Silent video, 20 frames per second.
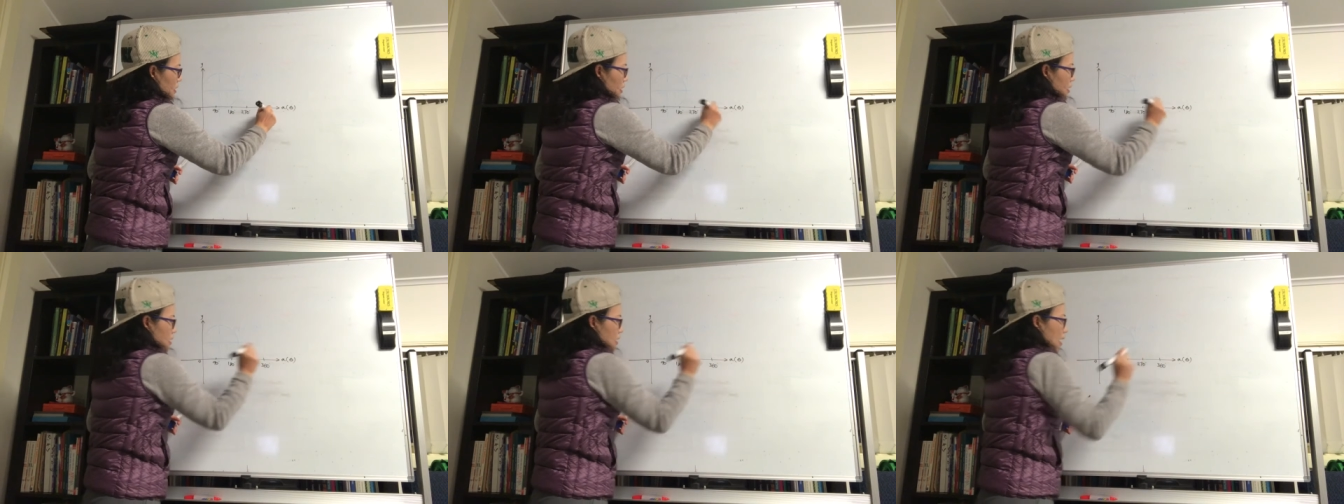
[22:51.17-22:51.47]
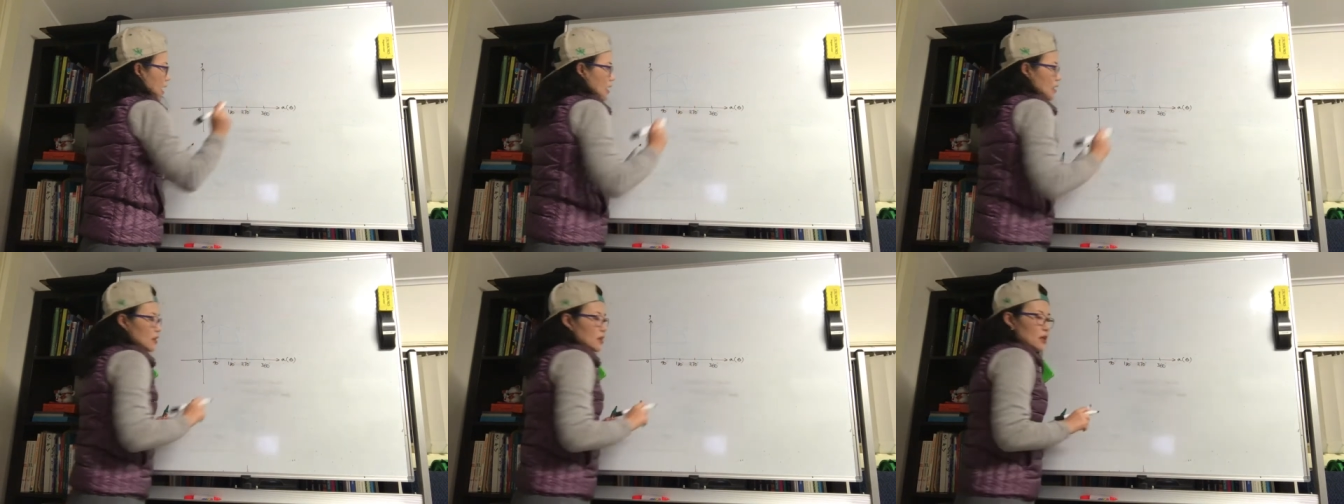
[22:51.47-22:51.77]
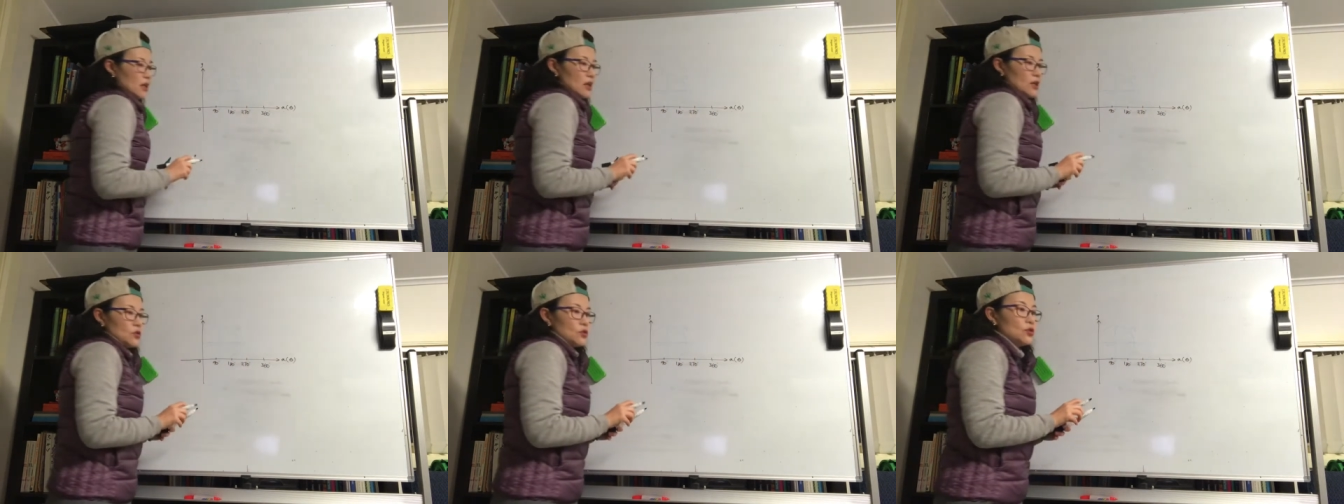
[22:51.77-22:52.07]
Now,
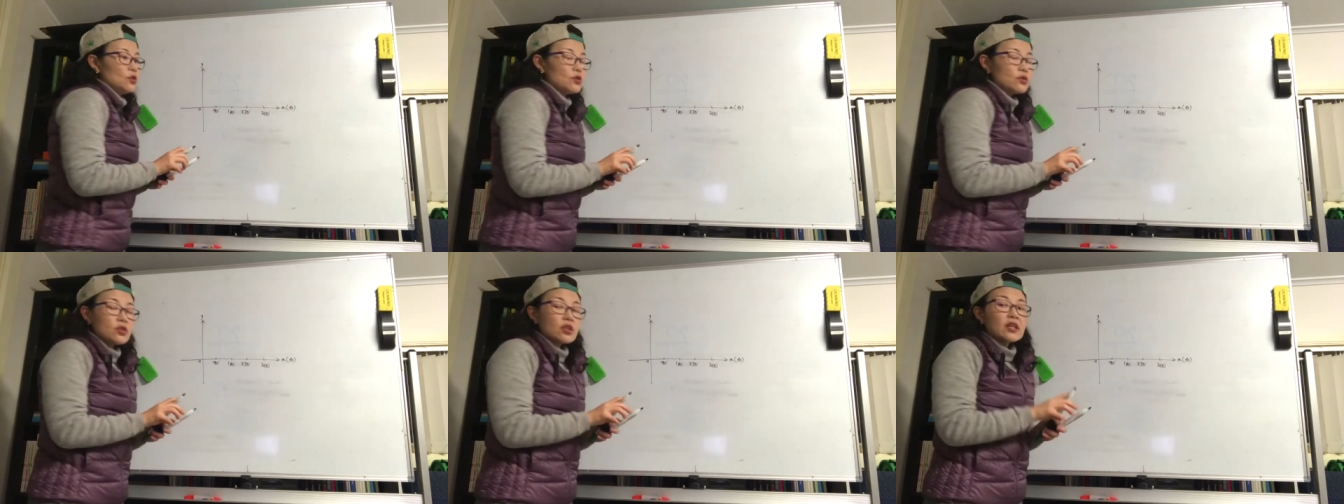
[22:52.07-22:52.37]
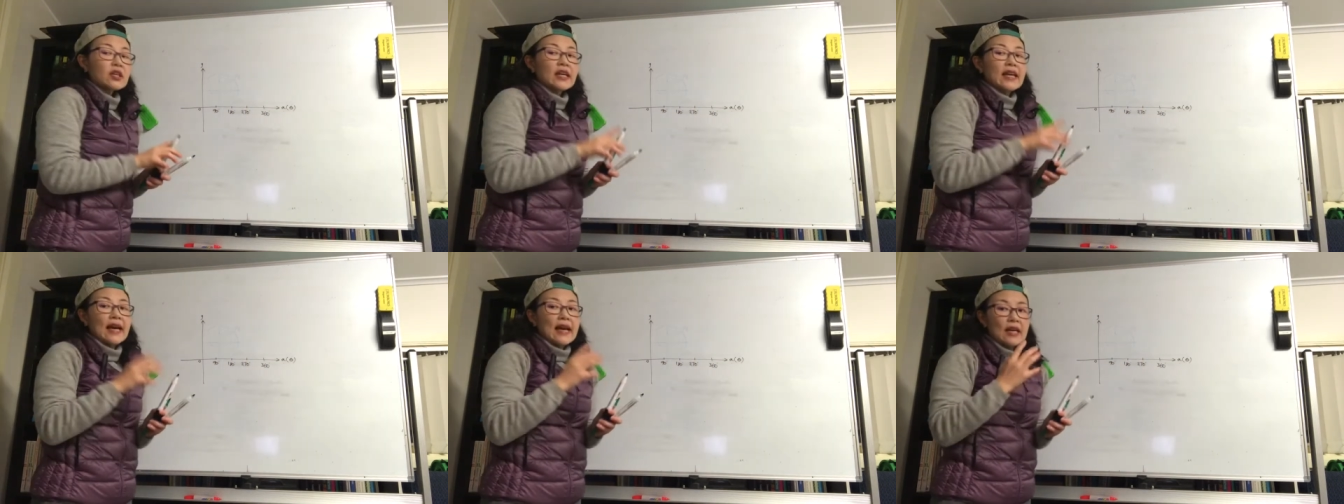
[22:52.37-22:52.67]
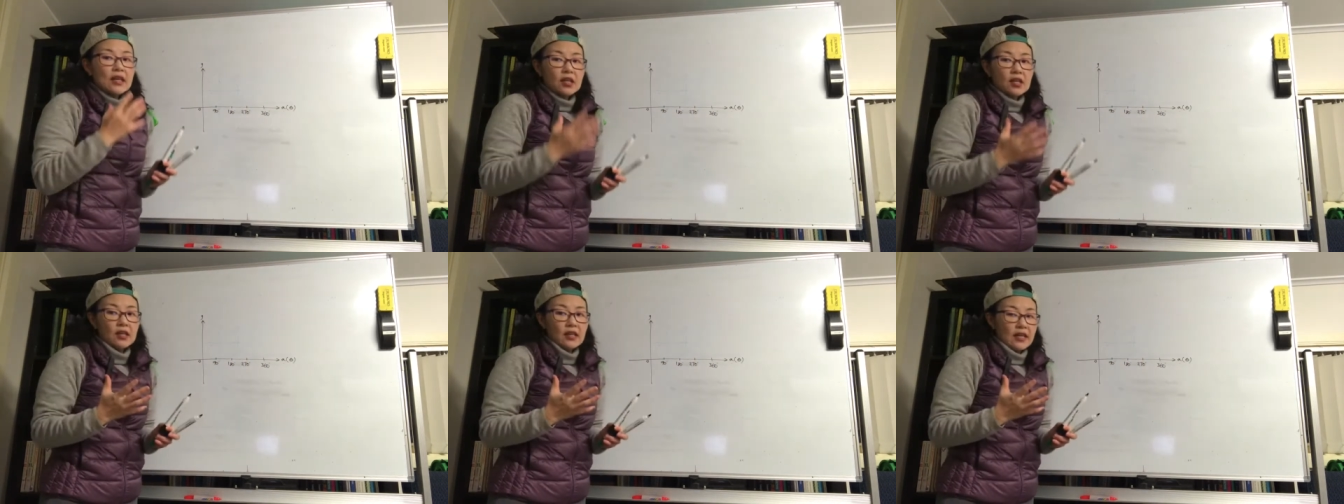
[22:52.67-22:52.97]
use your
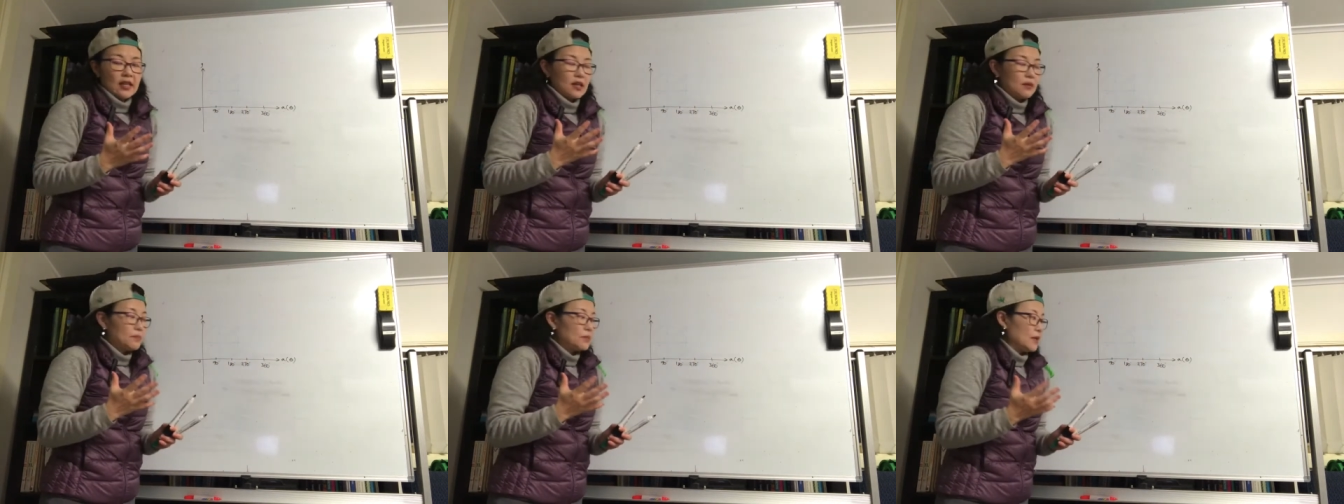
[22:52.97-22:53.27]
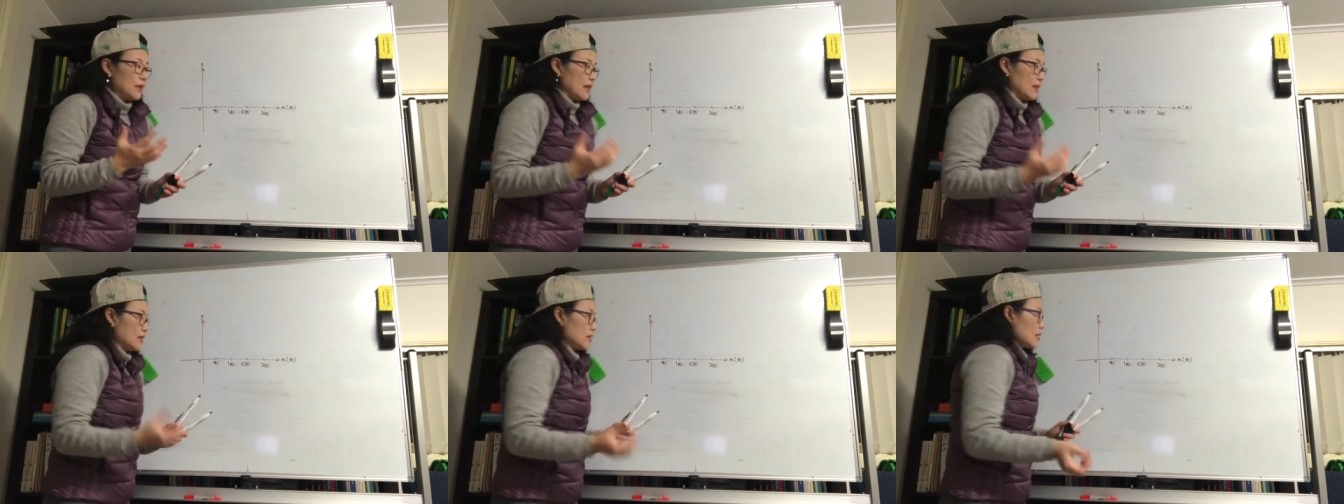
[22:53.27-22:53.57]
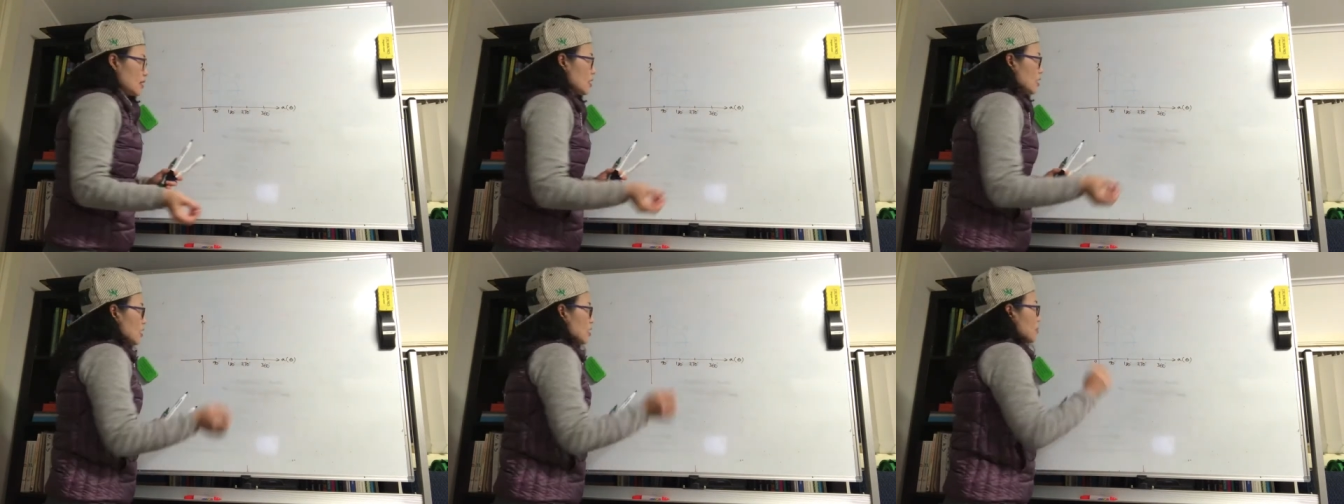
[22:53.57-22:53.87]
calculator, please.
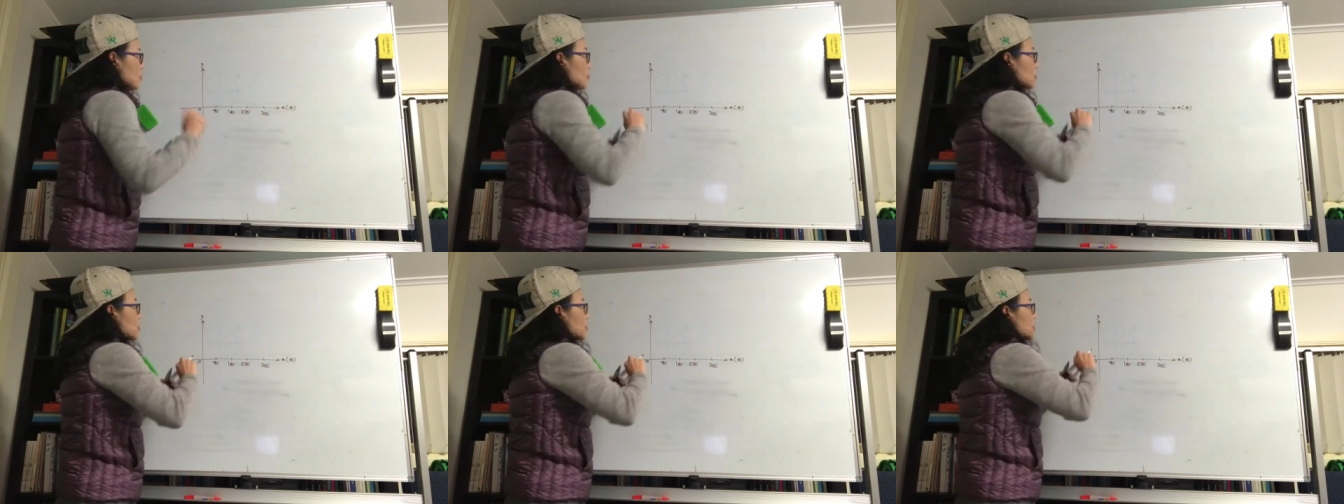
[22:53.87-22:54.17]
Put